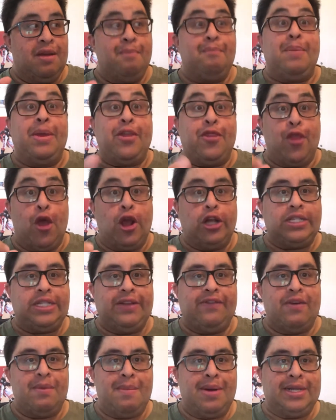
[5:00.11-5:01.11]
be thirsty
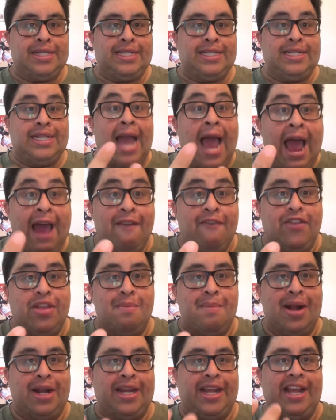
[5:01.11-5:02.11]
for money, have the
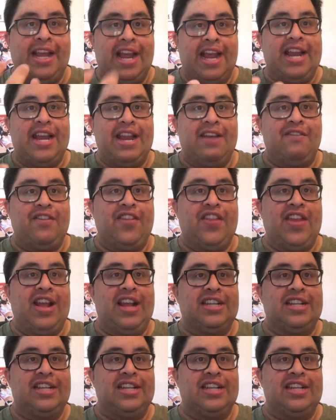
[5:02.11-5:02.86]
money and everything.